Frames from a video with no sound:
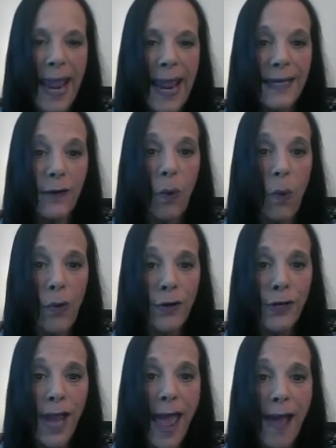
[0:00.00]
And in
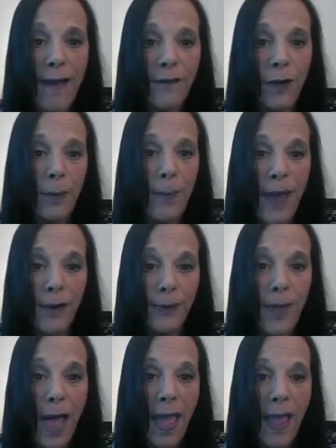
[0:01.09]
order to have your better
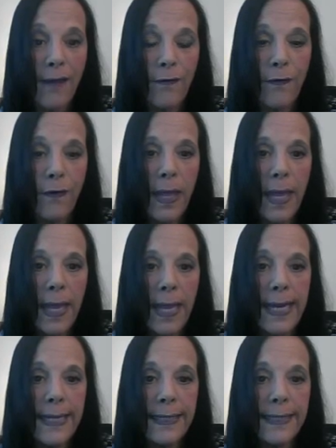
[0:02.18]
life,
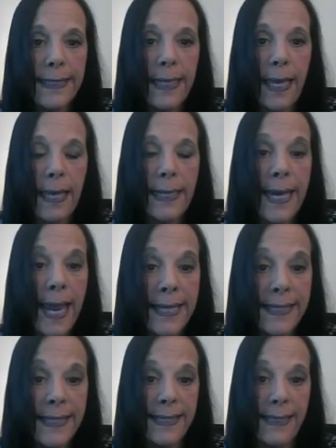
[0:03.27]
it's
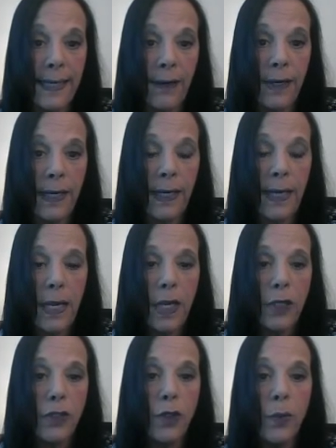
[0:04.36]
necessary
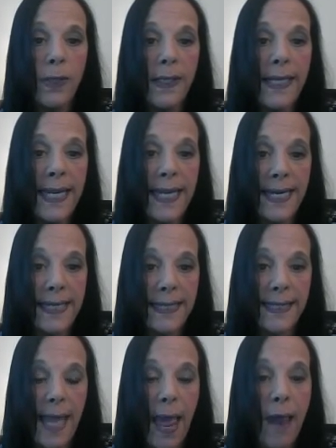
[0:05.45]
to
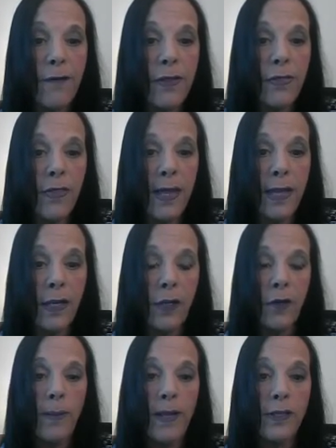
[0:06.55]
release everything
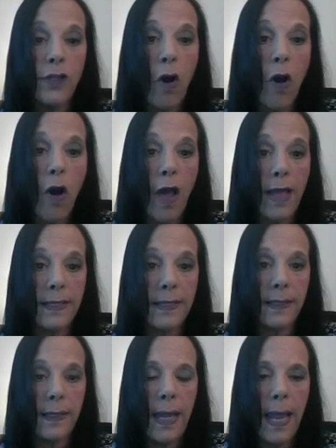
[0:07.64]
you've been taught